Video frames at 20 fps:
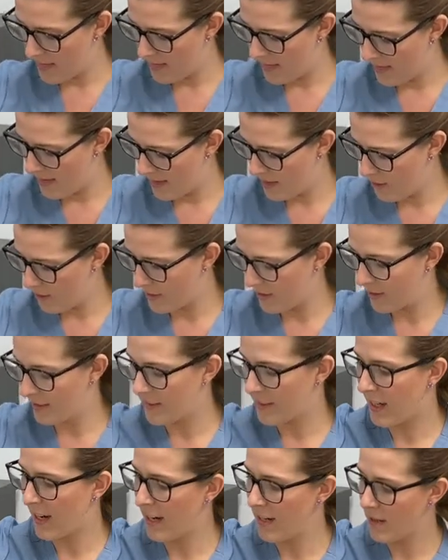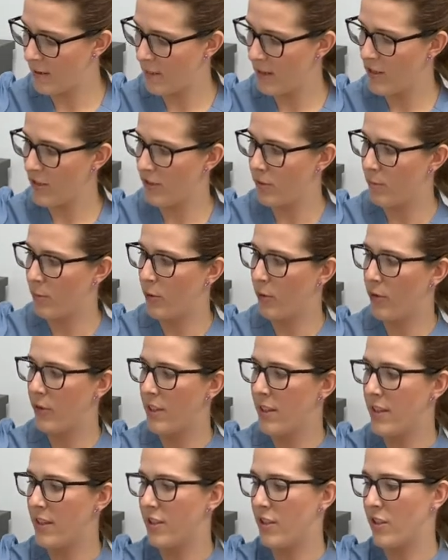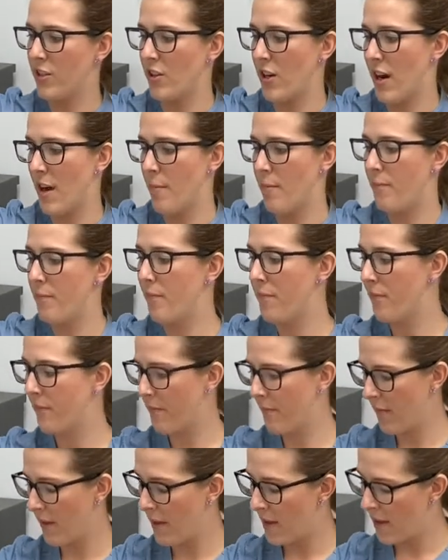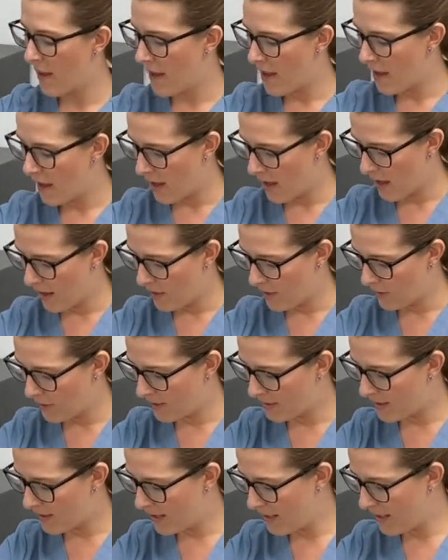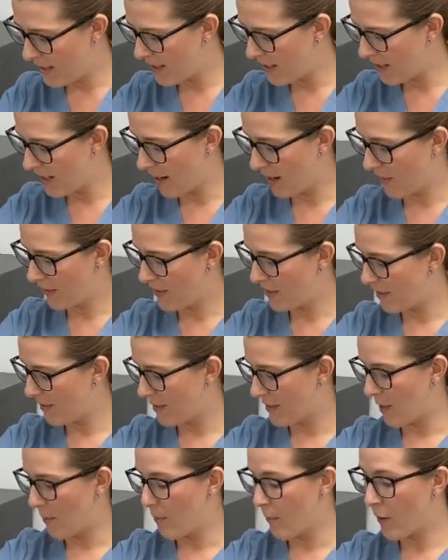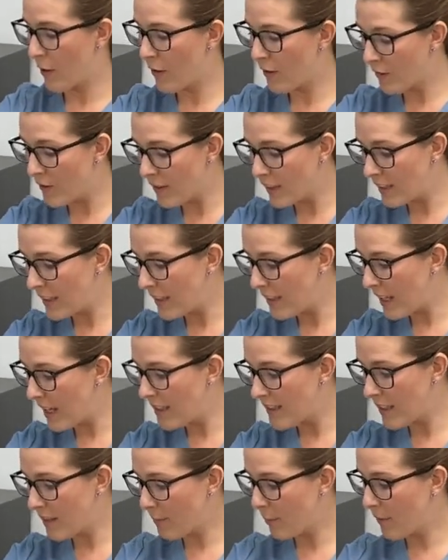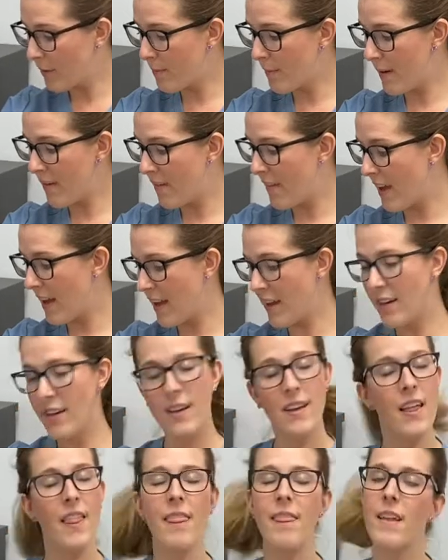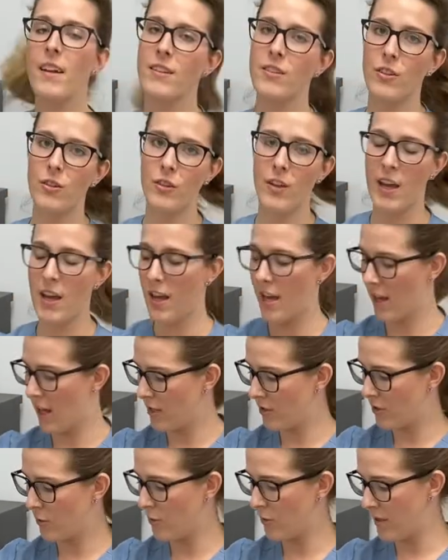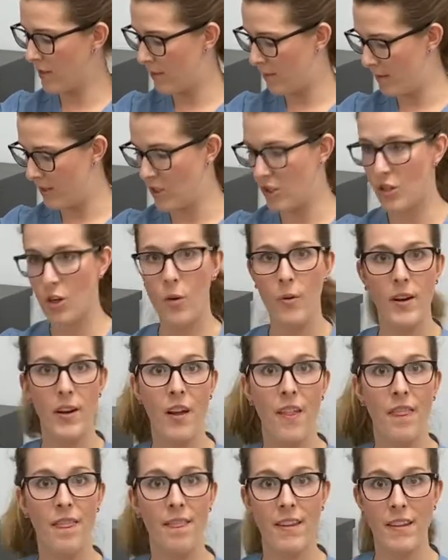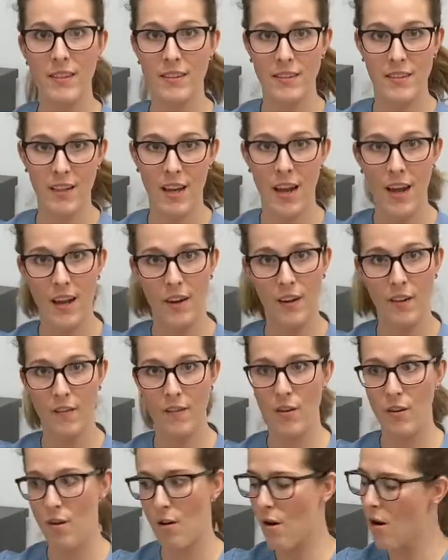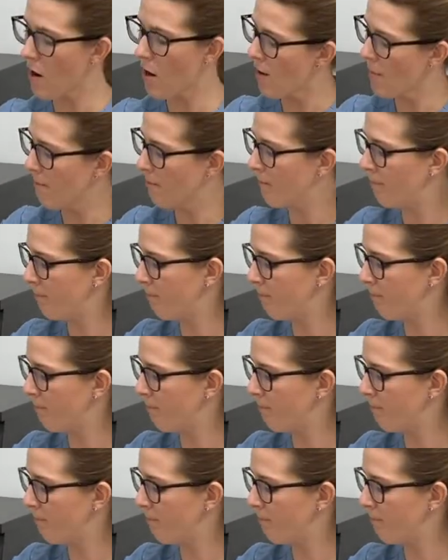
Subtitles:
Then you can tighten by just pulling the strap. And you can see here how this isn't perfectly lined up with my vein. That's okay. I just want it to be showing on this side of your arm.